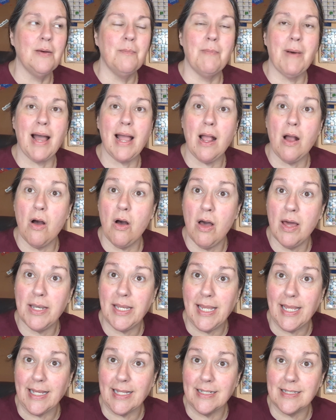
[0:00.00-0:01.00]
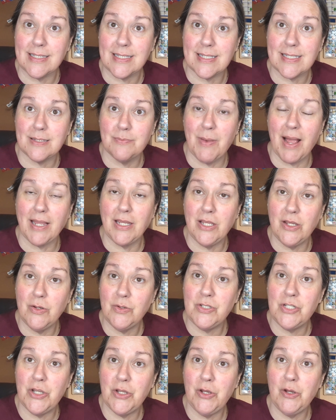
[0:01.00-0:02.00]
my audience, my
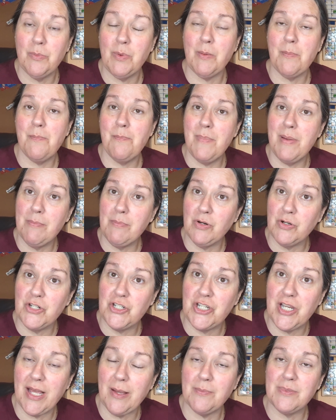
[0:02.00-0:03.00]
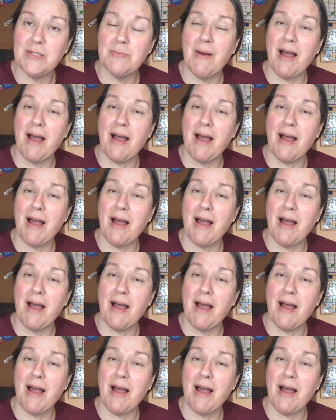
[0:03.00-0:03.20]
YouTube memberships,